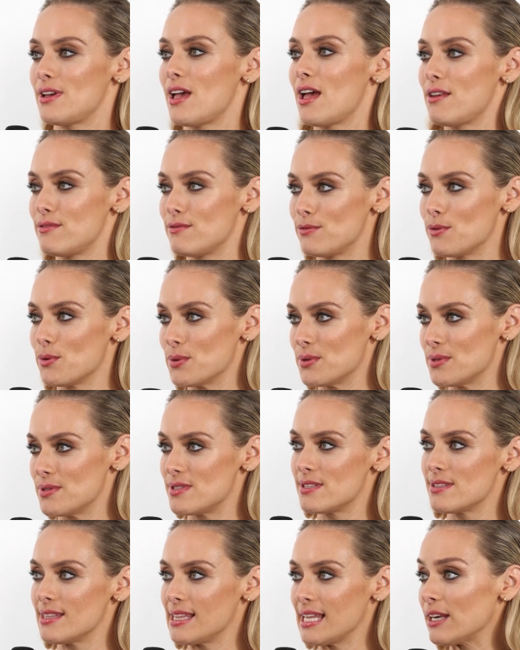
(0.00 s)

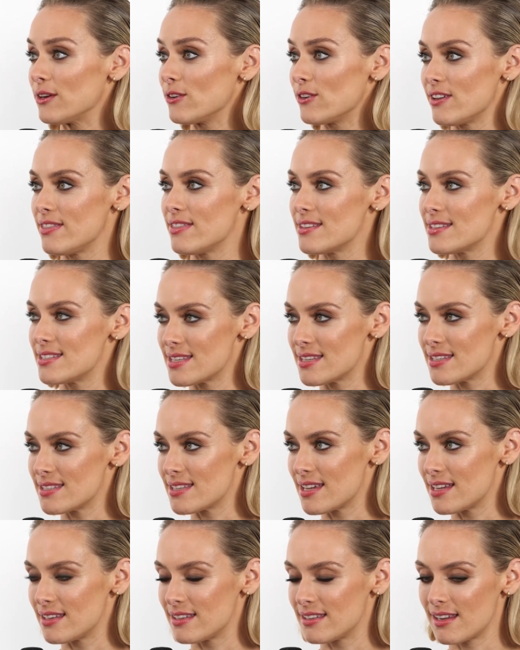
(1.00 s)
unfolds later in the
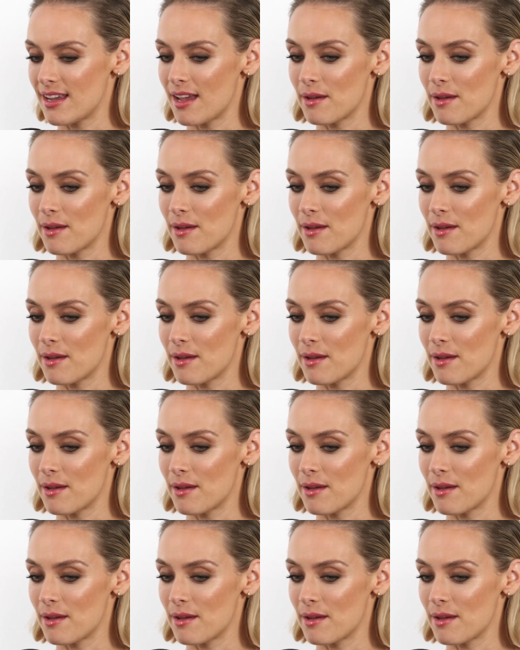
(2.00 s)
season.